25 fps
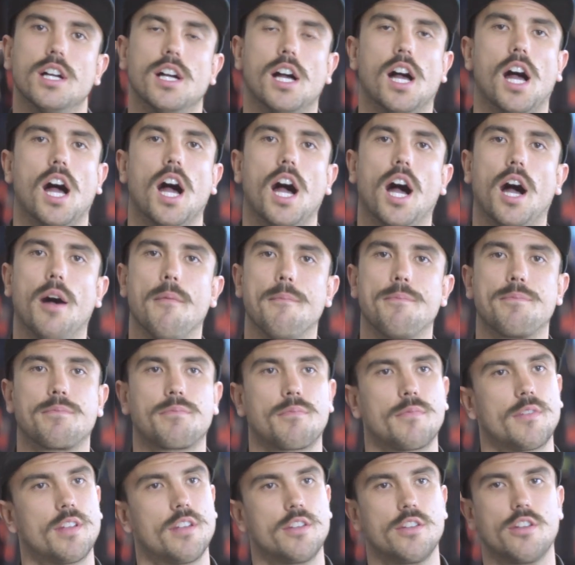And
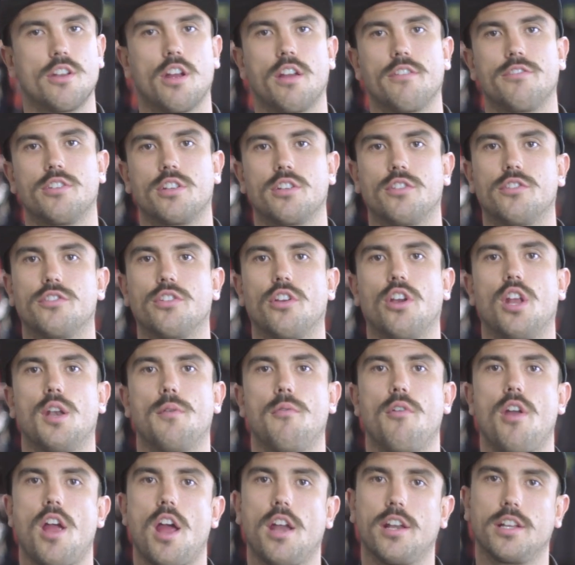if you can turn
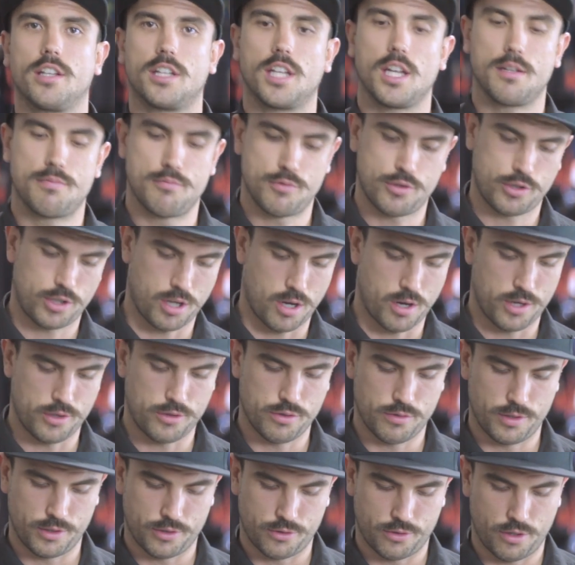around and keep them just going,
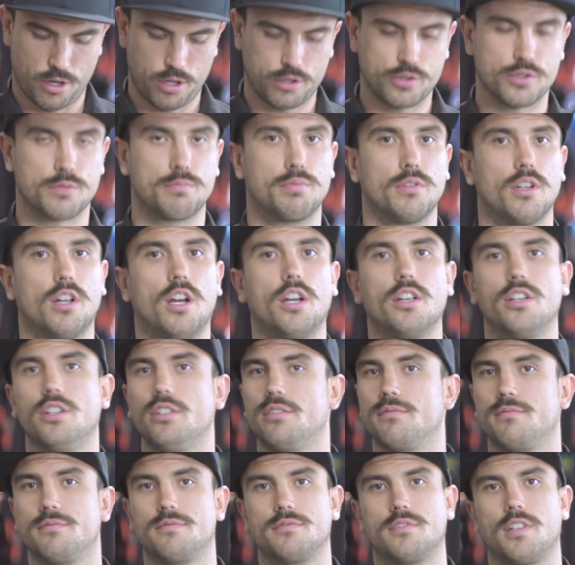doing circles below
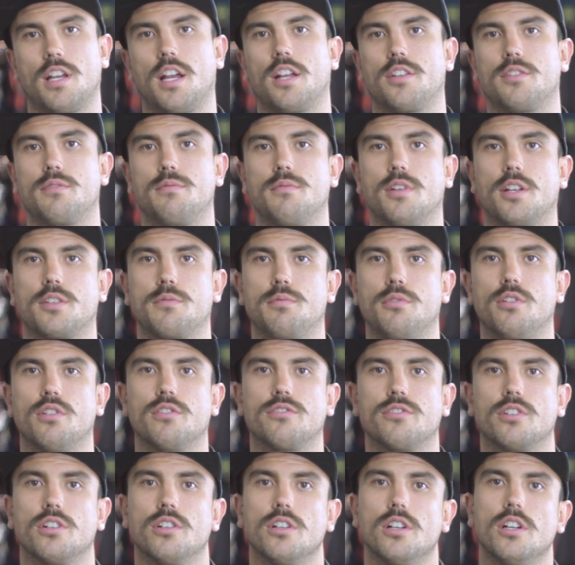you, that's
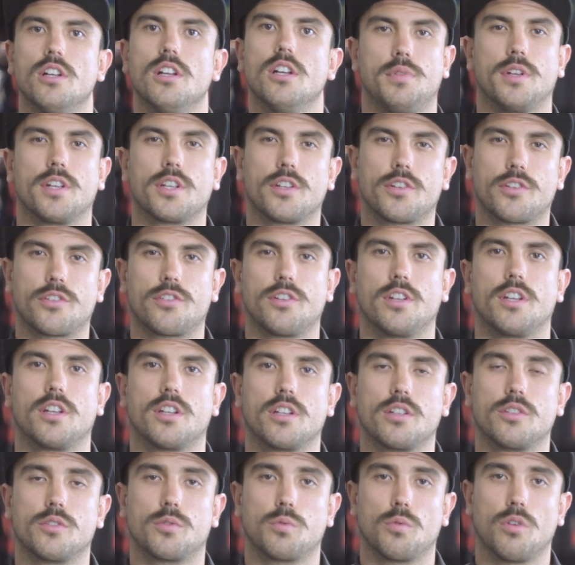beautiful. Biggest
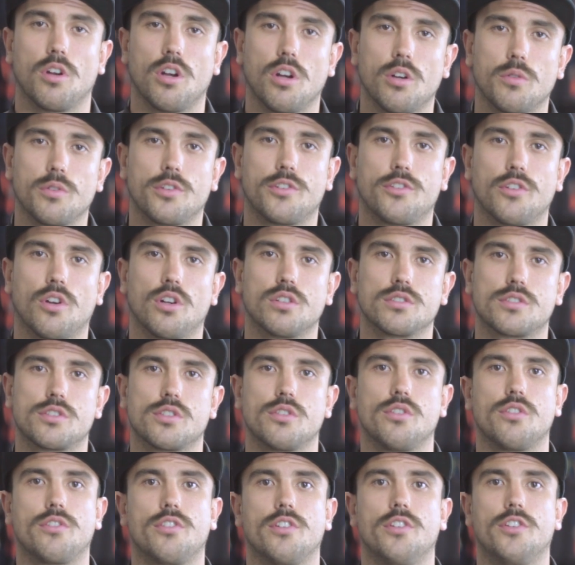thing as well with
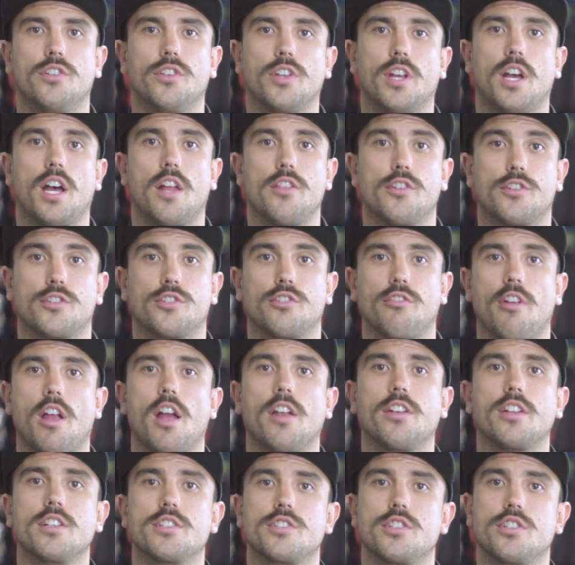dogtooth is the
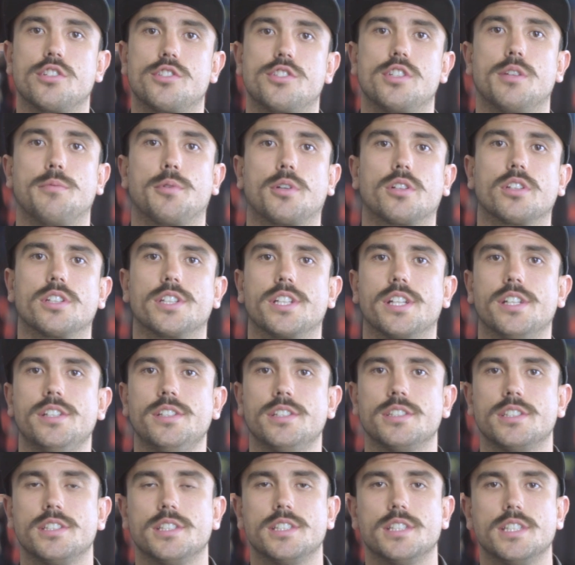surroundings that you're typically
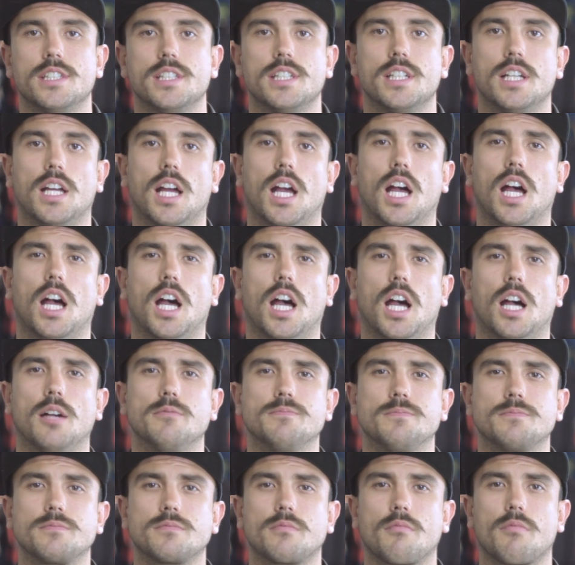
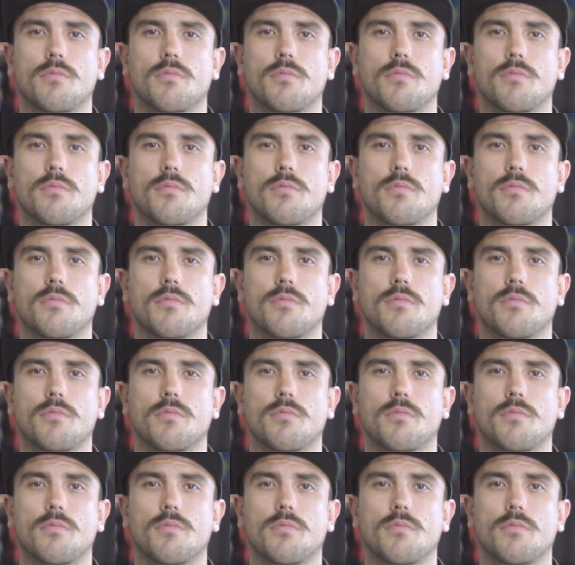in.